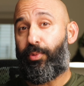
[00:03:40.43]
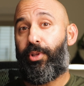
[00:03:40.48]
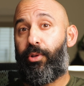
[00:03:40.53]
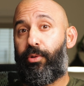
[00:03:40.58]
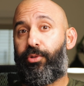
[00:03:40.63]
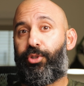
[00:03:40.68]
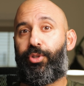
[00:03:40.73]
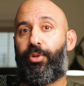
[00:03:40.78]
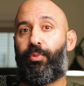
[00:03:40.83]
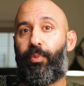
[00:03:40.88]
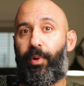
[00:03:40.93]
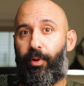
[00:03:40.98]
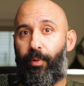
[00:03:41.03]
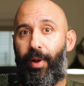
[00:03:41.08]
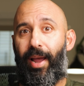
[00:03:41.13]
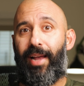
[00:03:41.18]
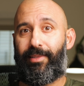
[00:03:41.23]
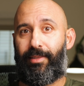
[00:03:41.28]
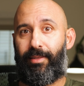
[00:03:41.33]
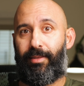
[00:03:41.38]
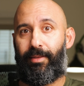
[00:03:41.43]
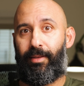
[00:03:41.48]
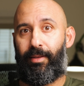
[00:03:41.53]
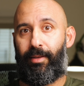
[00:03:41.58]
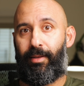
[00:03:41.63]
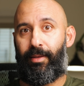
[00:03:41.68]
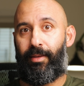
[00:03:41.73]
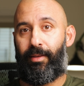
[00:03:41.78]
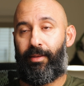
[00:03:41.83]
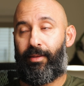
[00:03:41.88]
what you should regret,
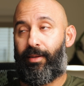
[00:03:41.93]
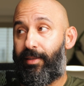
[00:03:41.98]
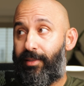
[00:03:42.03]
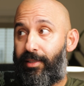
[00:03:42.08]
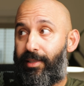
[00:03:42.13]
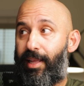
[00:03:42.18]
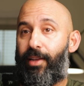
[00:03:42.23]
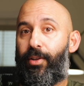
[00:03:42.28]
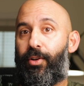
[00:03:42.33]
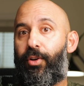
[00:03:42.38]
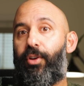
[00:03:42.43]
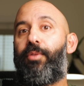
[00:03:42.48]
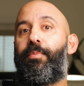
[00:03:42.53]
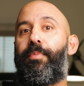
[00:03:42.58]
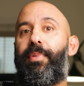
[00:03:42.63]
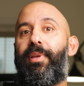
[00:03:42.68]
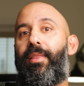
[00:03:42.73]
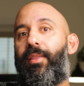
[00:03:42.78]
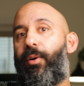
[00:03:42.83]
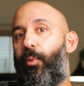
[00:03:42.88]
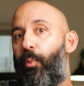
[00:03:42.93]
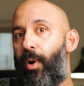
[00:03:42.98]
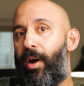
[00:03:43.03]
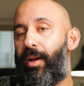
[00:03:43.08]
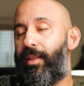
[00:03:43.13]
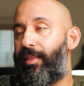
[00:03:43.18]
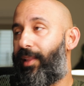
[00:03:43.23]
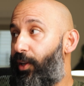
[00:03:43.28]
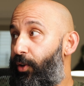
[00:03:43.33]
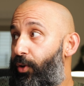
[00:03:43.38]
because they could be the
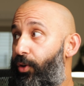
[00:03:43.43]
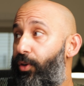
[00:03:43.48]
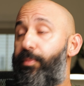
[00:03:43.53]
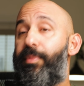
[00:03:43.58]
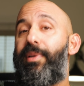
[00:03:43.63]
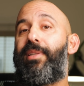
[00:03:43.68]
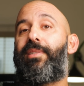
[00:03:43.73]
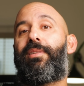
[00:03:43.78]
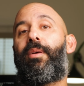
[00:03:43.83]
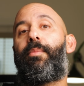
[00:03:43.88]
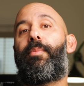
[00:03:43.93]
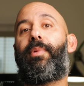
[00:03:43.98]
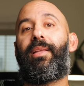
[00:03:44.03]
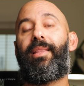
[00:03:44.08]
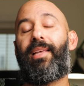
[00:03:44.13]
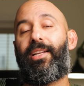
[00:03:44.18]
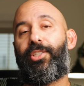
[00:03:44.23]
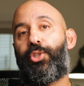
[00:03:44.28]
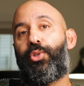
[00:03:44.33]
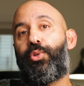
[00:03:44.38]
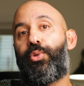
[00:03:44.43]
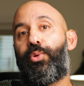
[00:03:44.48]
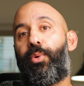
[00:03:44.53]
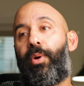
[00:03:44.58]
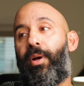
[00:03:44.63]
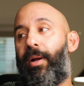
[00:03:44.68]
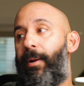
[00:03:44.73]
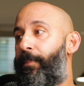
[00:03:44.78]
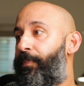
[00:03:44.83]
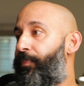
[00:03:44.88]
one. They could be somebody that
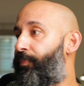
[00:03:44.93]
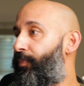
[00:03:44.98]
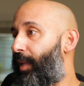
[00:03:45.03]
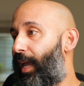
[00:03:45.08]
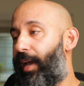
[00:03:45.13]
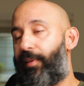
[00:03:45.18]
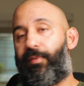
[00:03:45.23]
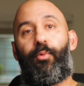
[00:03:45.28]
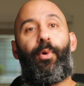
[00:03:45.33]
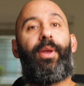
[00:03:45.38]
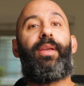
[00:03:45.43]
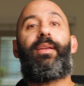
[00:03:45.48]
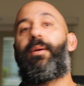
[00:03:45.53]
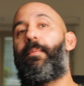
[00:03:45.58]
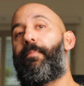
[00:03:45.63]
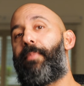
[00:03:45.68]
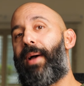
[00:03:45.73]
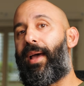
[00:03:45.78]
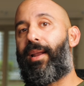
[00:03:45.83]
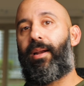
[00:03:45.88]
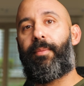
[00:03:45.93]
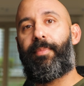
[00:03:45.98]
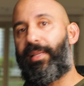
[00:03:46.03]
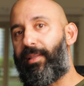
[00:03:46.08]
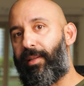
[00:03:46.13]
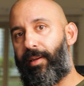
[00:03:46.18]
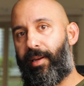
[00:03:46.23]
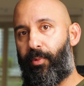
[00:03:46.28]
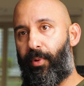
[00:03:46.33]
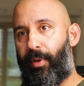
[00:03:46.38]
you have great
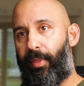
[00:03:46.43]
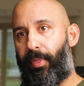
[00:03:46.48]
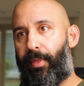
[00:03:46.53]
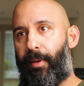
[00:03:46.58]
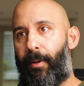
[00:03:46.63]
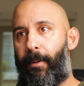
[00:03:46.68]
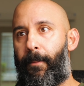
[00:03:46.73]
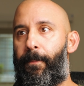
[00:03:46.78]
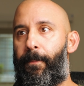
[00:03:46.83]
compatibility with.